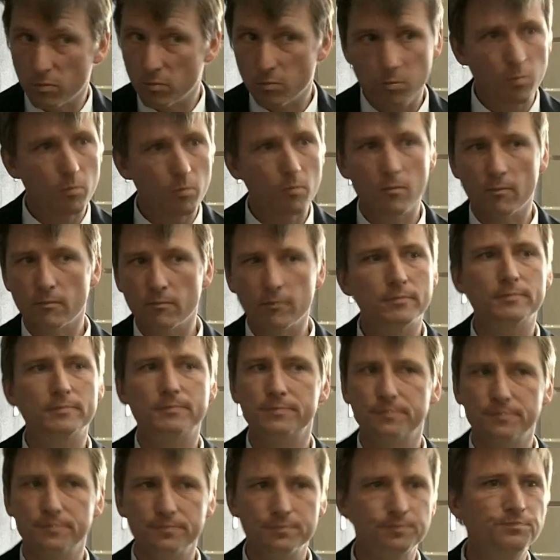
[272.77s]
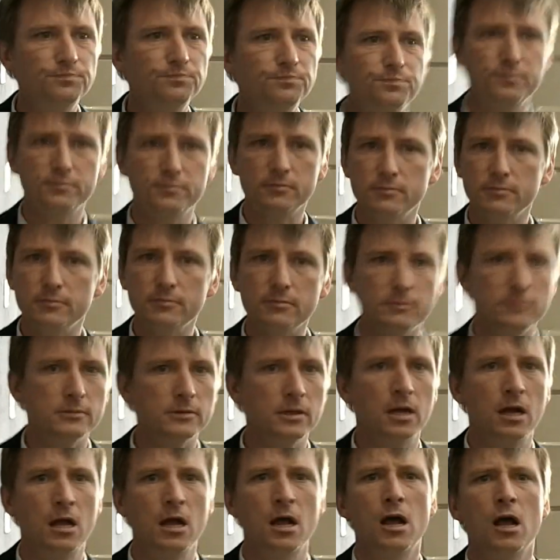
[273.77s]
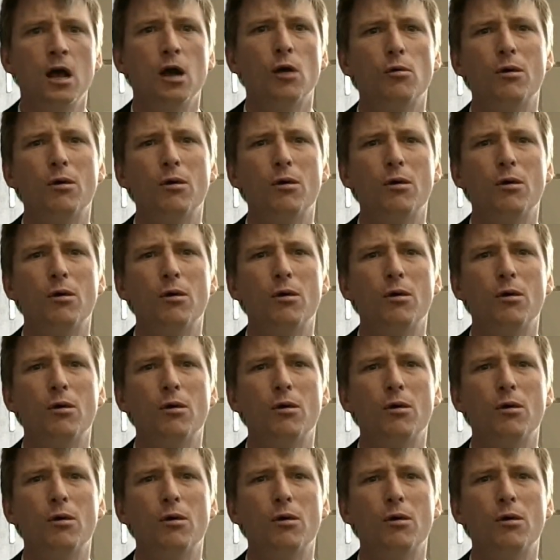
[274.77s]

That's preventing real reform.